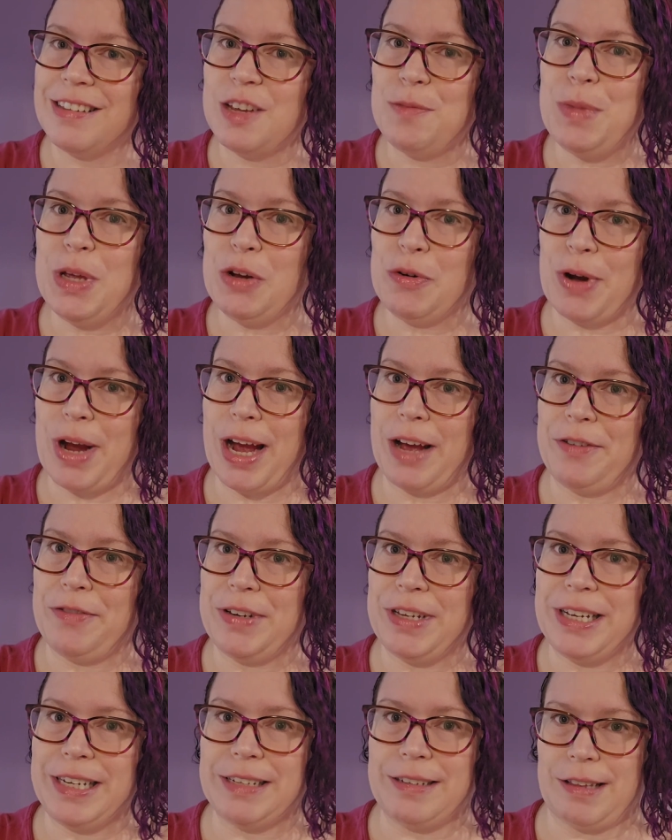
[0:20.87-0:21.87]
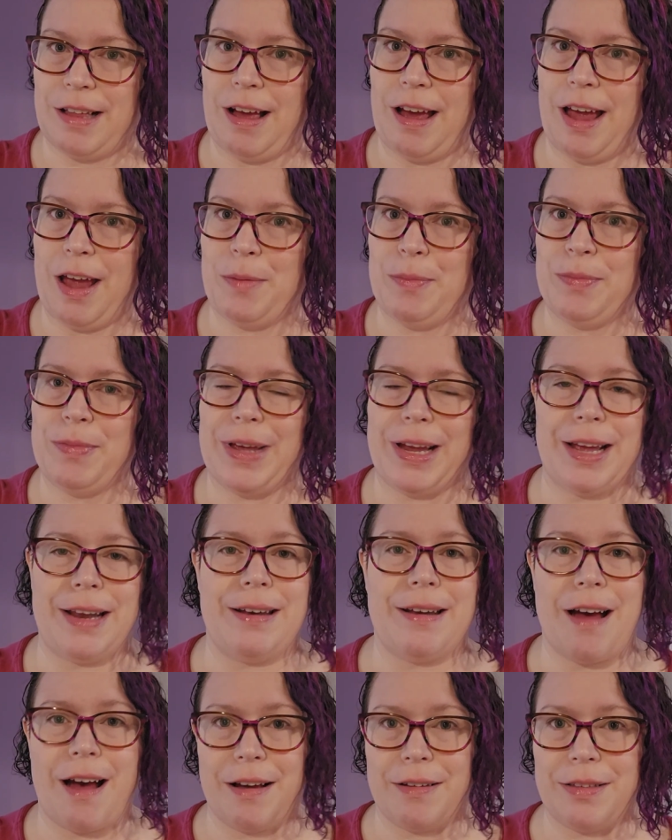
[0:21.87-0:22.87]
can be crafty and climb. They
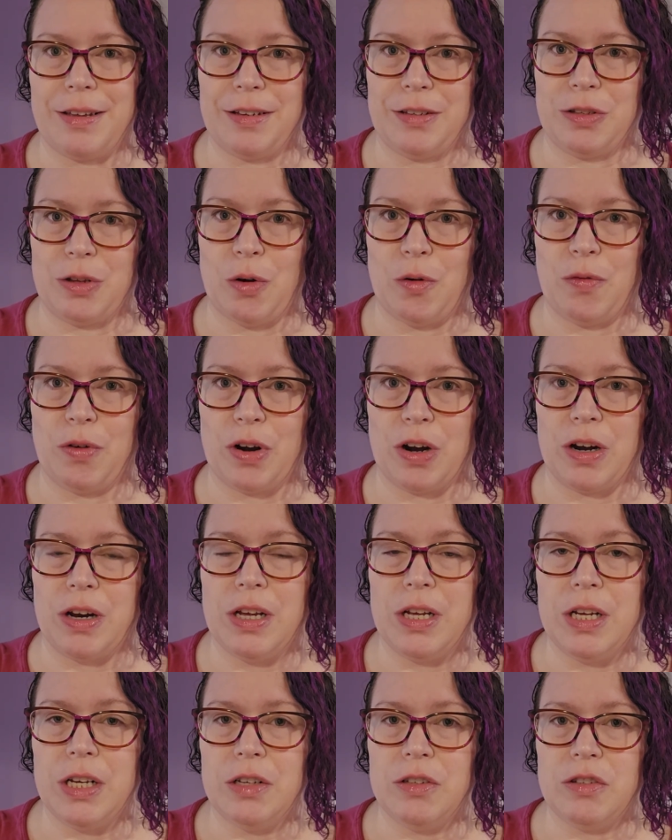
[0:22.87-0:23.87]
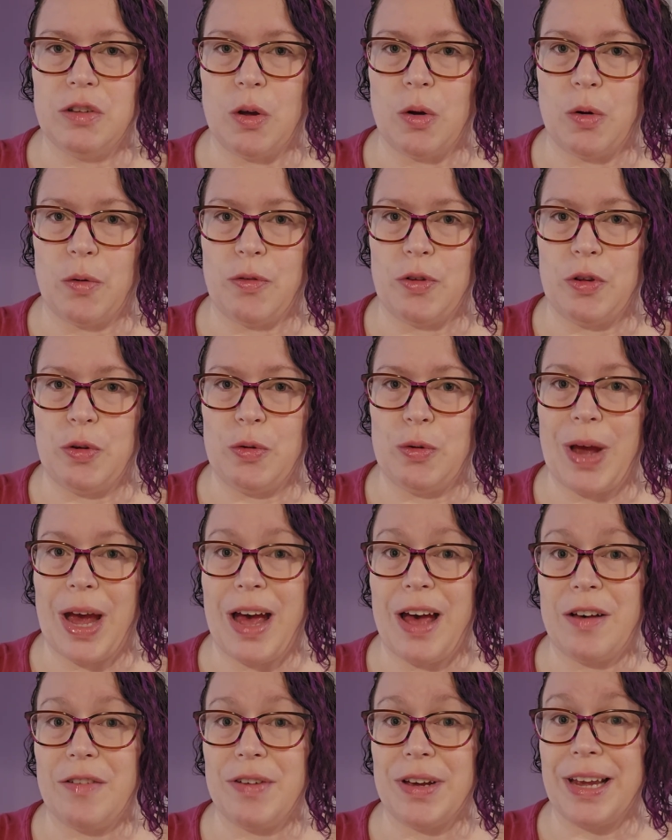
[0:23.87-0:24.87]
can knock things over. So if you
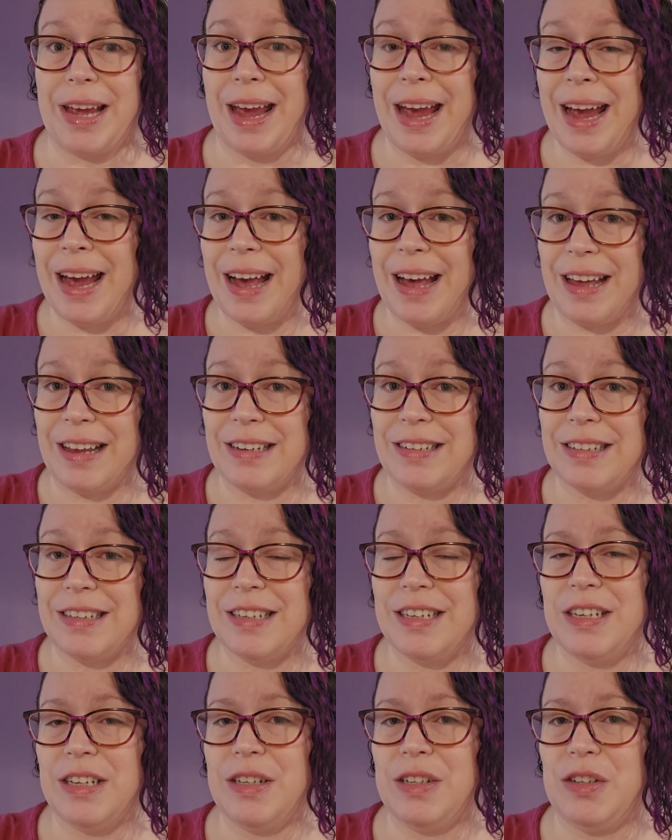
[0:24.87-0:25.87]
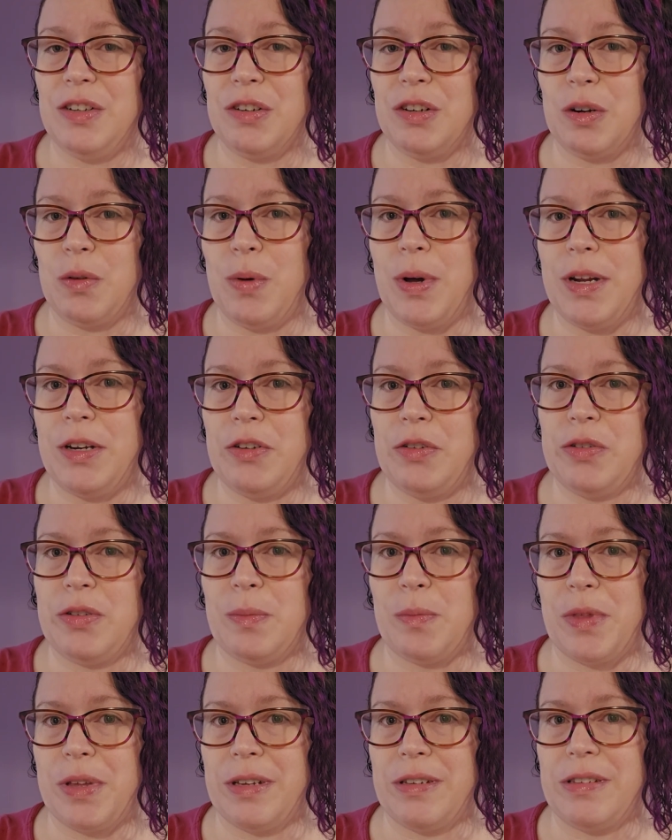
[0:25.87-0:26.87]
have a cat, you're going to want to do
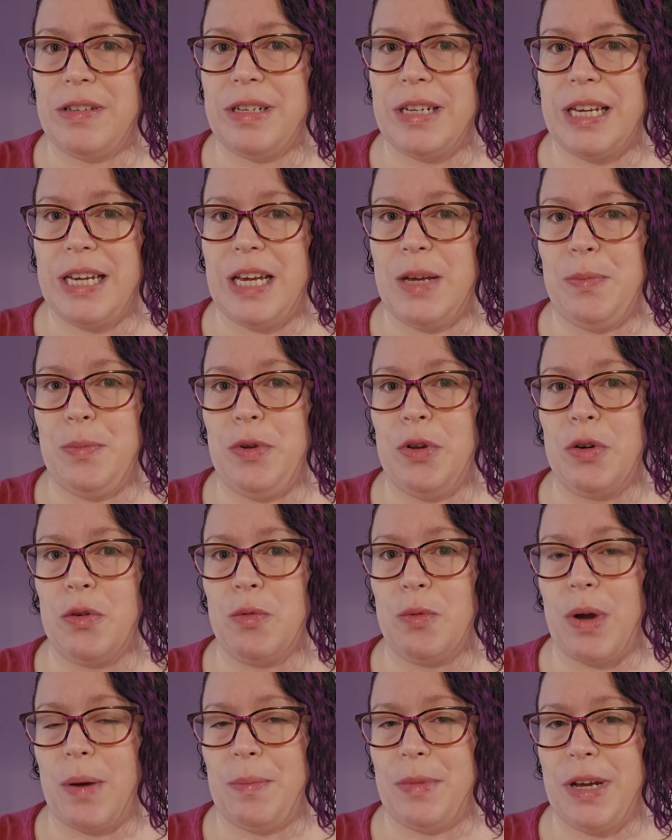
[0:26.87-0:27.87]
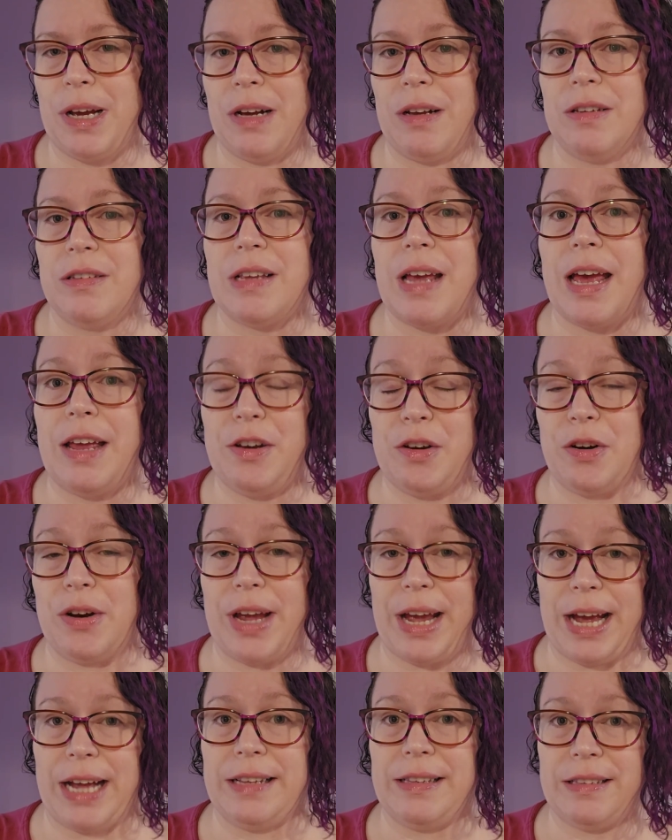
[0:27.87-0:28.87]
some things to keep your reptiles and your
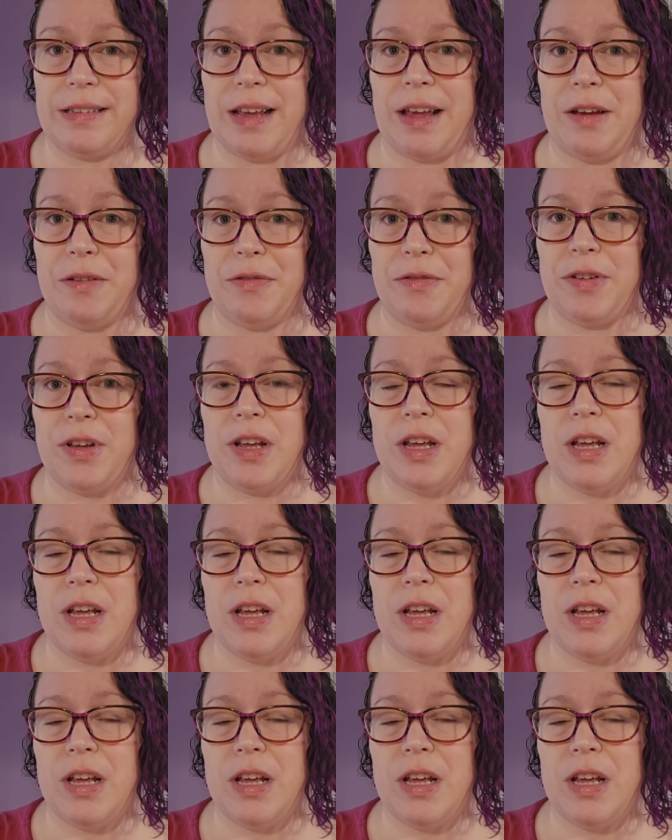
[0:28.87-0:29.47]
cat safe